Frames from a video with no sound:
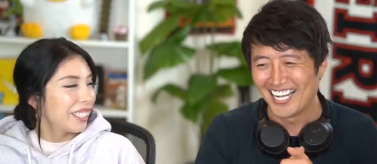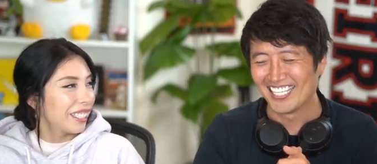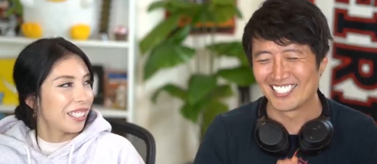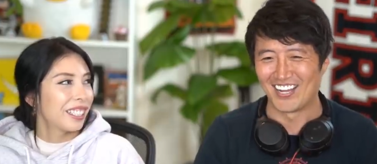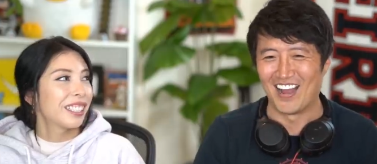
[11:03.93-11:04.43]

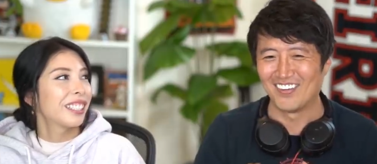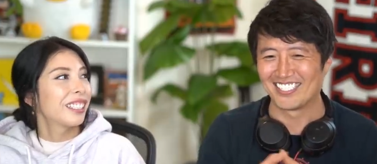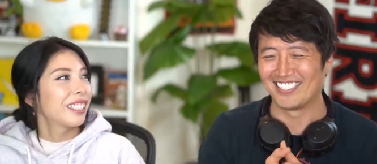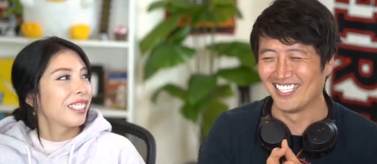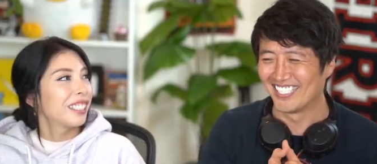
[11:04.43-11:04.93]
Speaker 1: so I
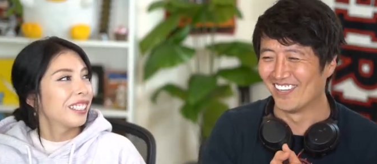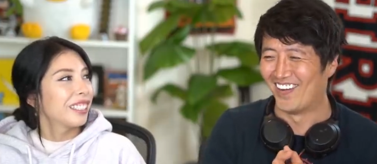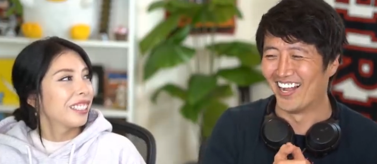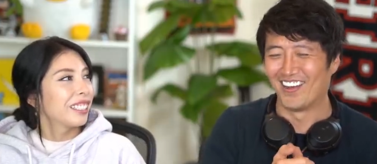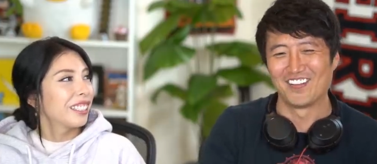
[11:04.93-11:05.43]
was thinking
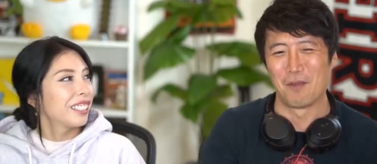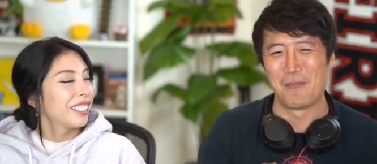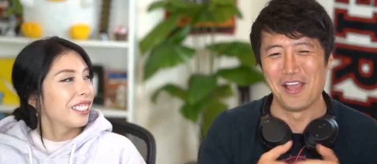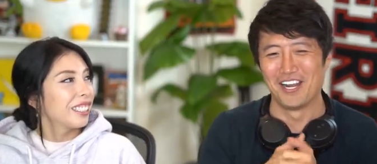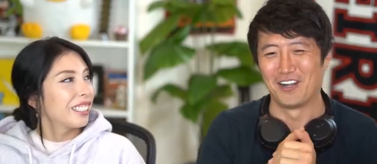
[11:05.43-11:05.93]
while on the
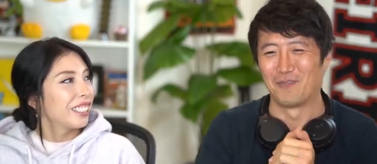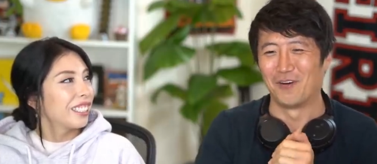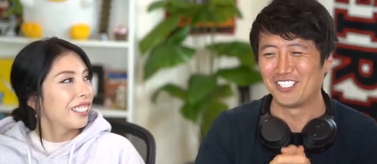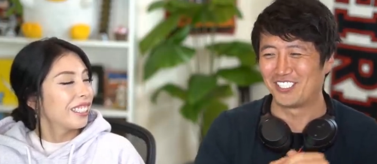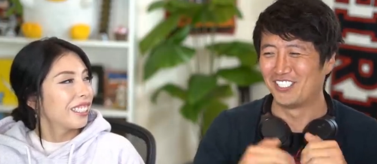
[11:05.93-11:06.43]
pillar,
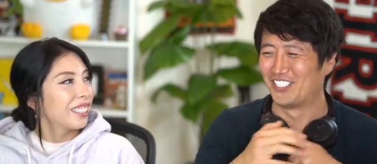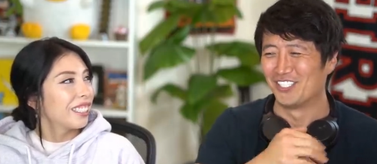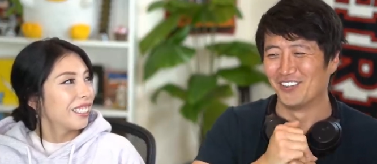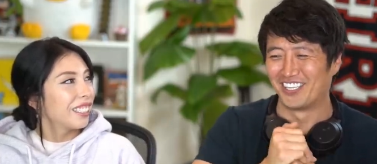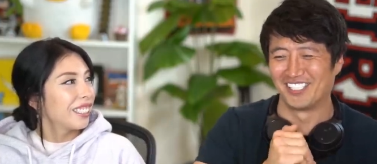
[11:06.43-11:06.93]
what to
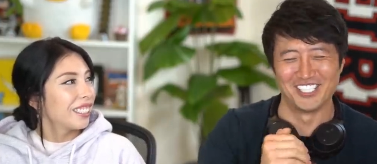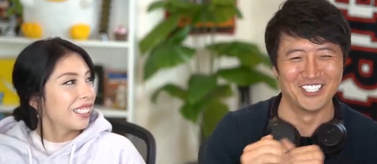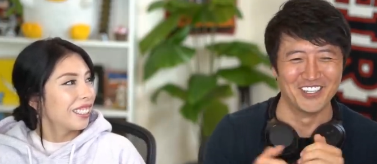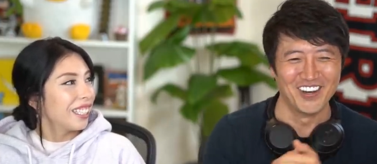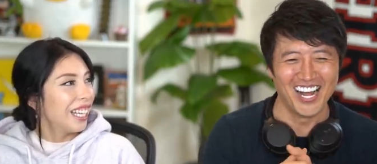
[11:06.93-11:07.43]
do with you.